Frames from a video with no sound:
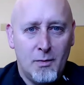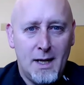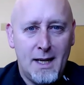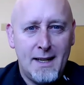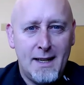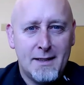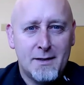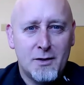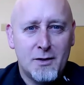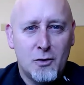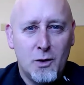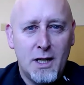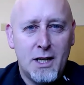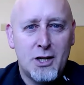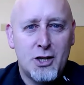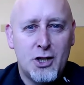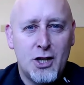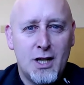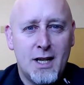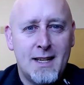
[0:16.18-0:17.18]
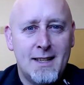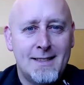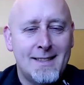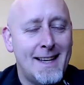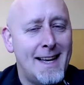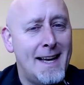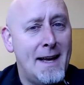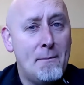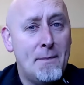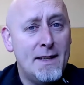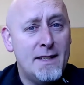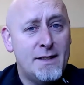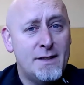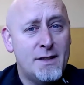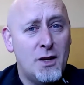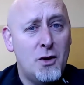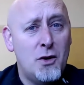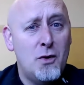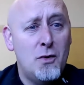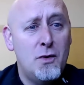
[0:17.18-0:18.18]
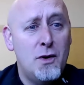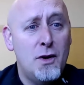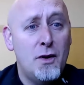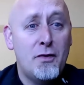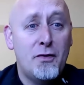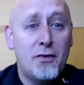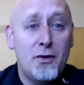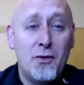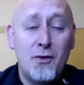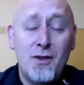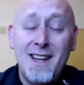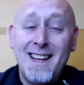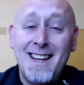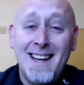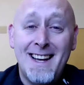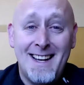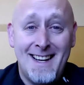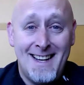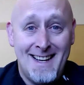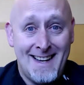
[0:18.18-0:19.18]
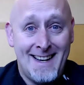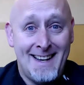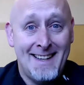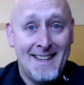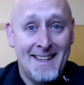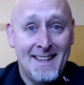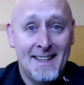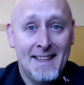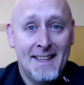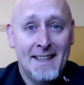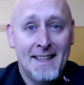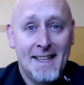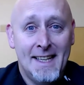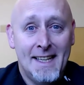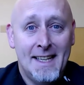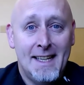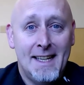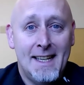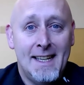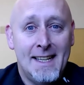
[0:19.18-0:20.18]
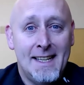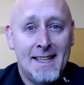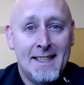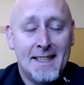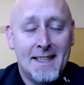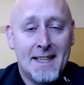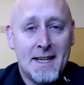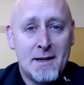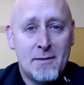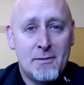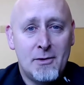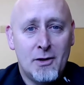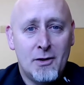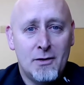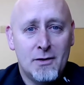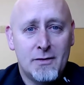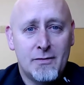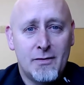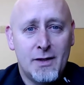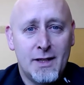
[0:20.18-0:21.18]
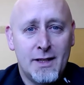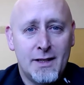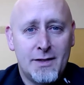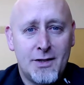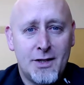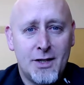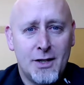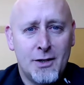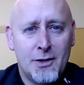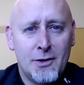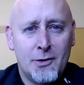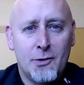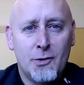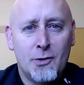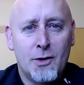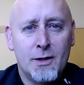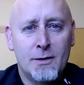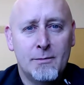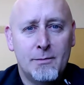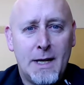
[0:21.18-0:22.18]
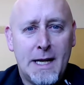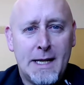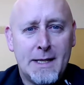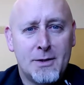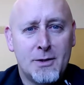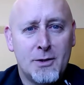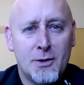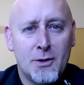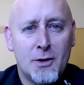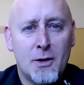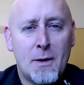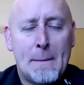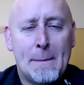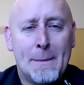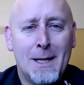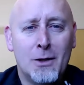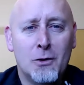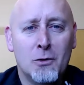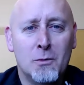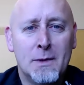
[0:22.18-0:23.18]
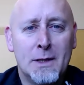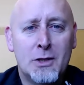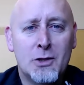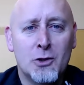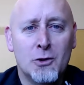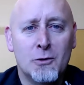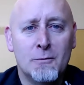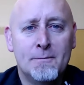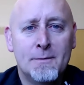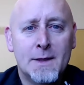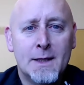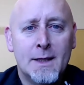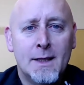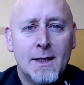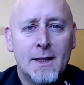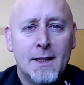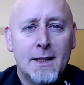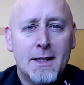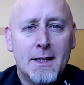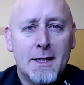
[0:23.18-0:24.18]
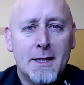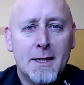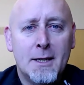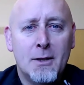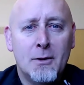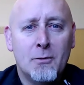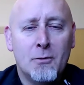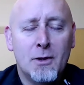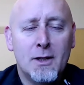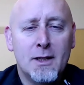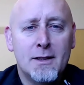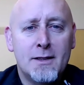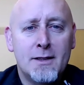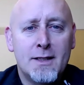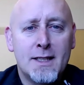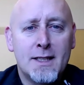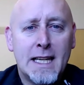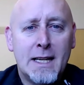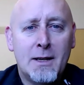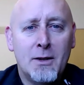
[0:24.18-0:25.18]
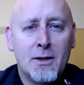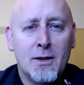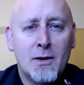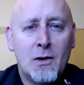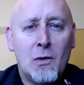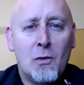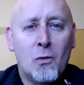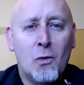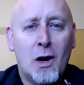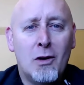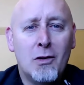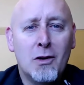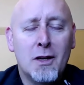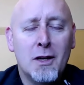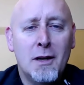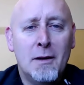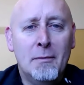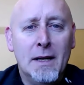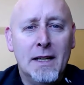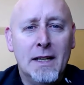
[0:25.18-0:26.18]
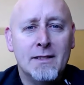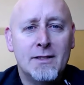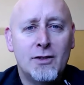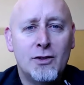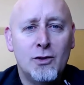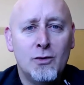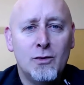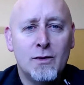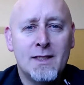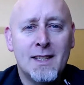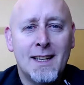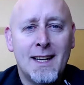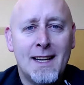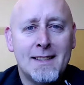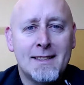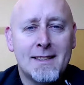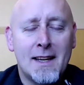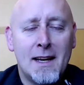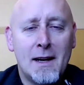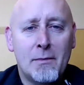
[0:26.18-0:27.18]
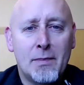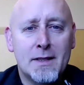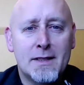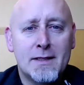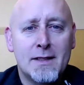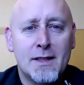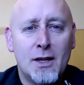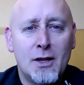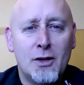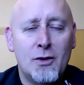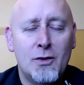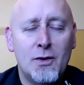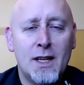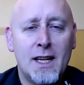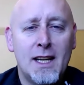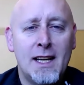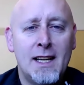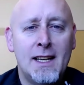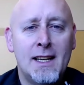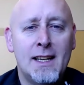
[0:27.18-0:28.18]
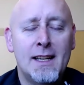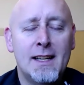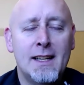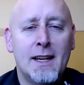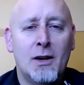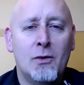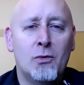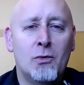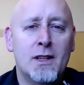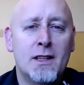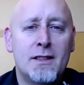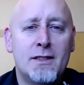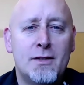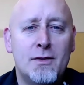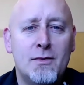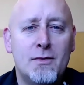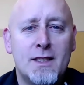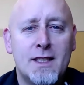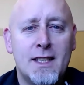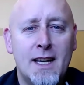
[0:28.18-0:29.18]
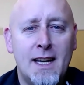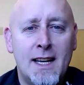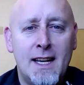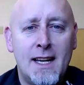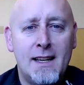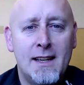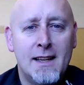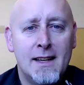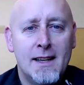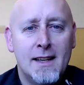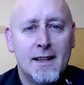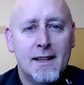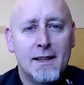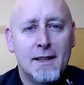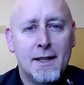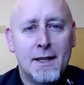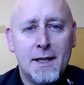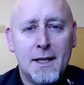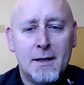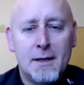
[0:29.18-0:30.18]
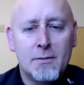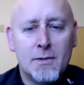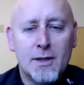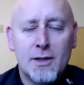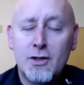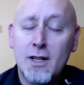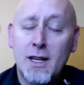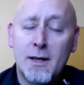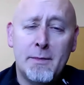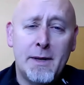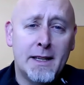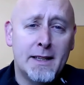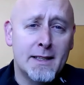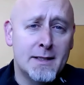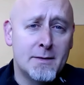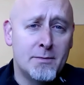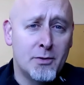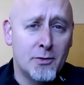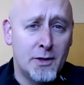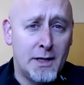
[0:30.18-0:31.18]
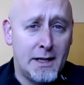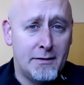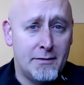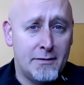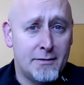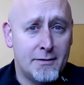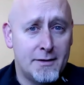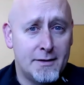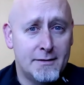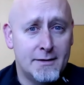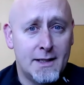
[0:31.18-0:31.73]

Mike's Quick Shots, episode 39. And I'm your host for this show, Pastor Michael Mitchell. Wanted to say welcome to tonight's episode, and I wanted to say I'm going to try to make this brief.